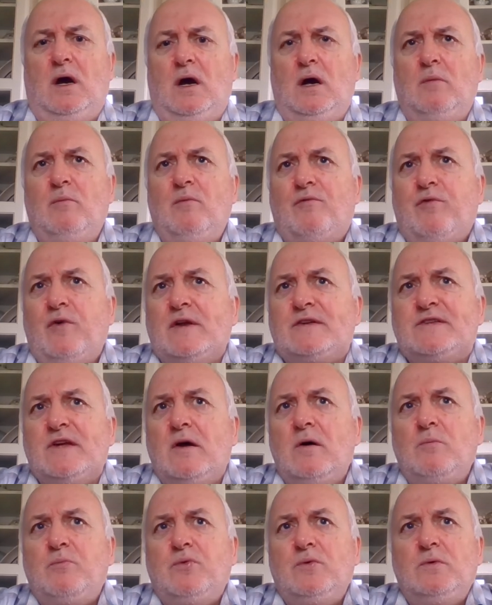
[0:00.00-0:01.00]
Um, for
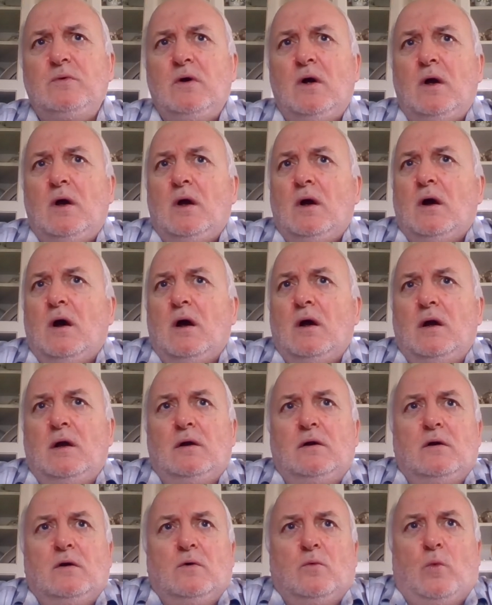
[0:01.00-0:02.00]
example,
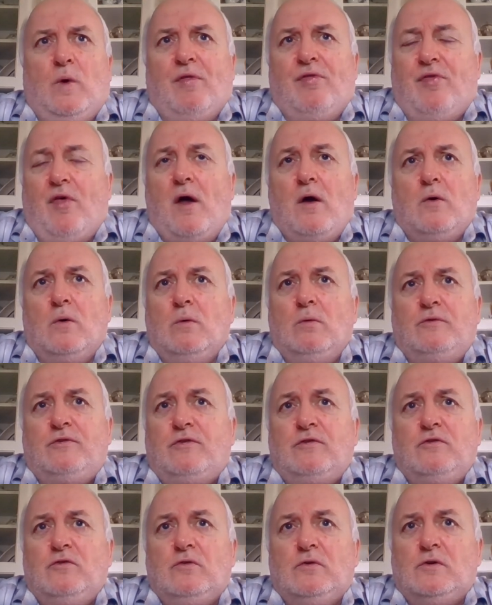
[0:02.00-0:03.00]
uh, with
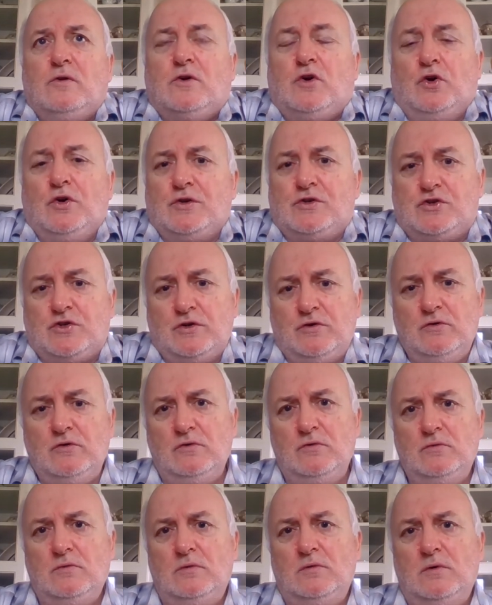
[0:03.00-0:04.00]
those, could
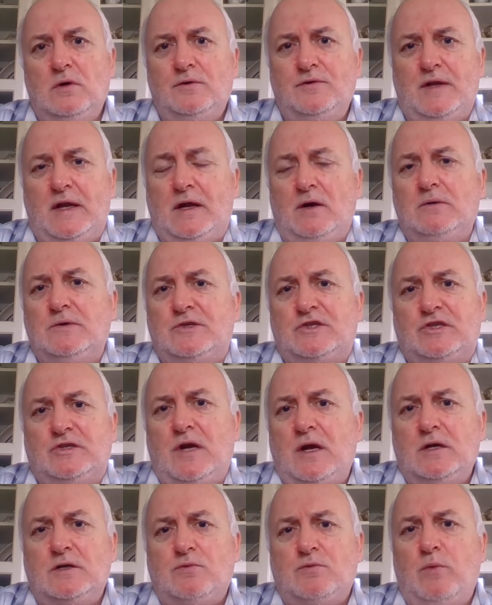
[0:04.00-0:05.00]
you
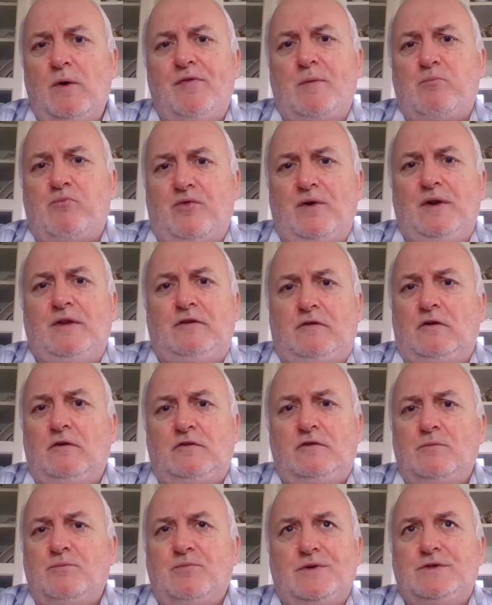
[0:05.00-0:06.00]
negotiate with a printer
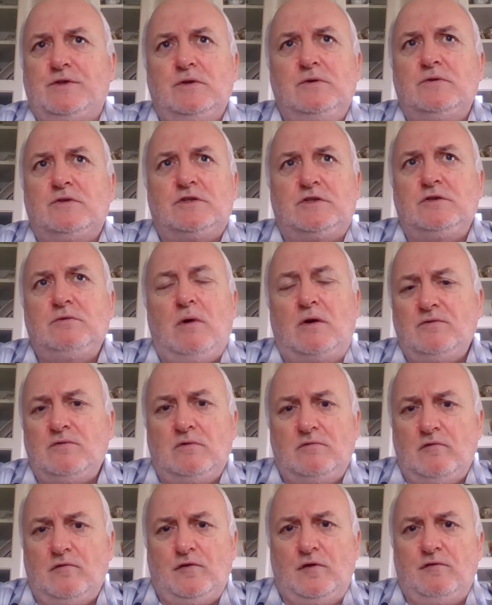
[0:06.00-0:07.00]
to produce
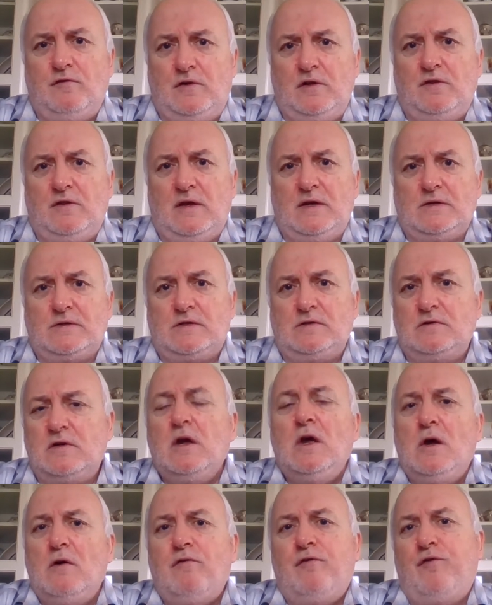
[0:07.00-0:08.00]
250,000
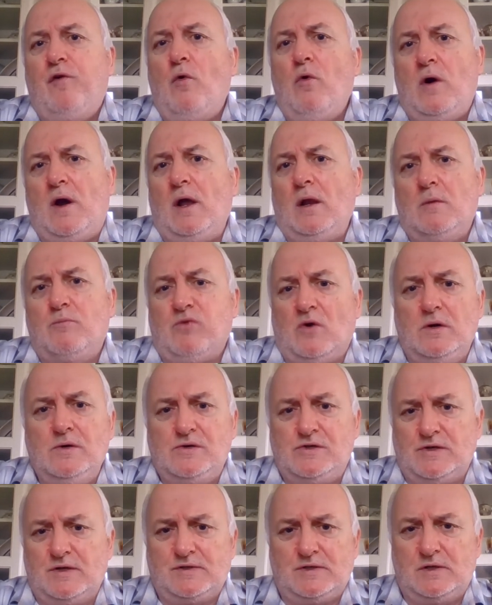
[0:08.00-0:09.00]
four color
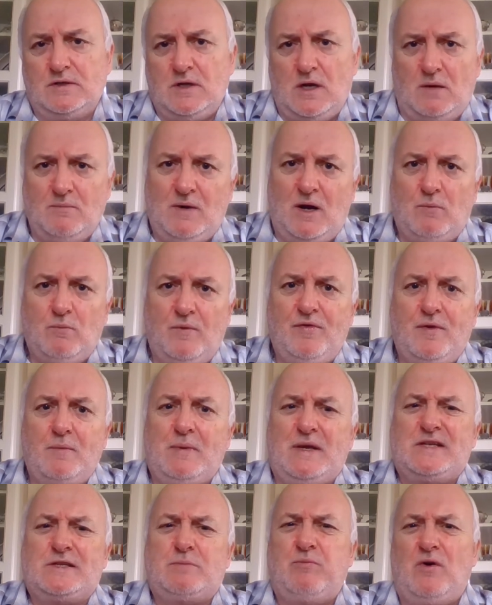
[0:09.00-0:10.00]
brochures and come up with the
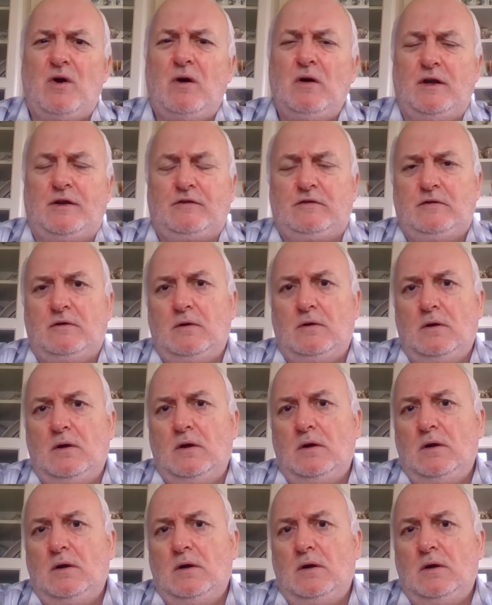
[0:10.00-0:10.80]
best price?